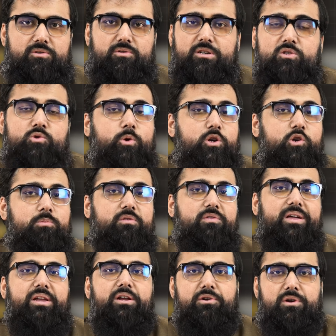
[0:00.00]
So it is going to be
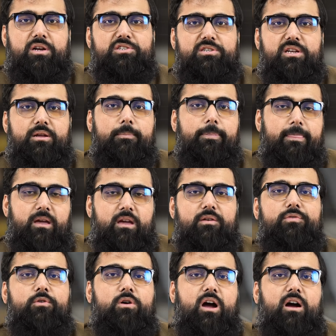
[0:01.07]
very interesting
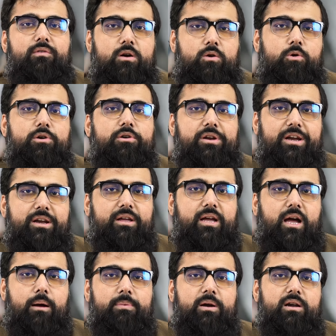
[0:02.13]
if you have a good reading
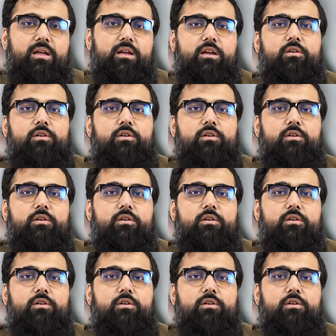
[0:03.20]
habit,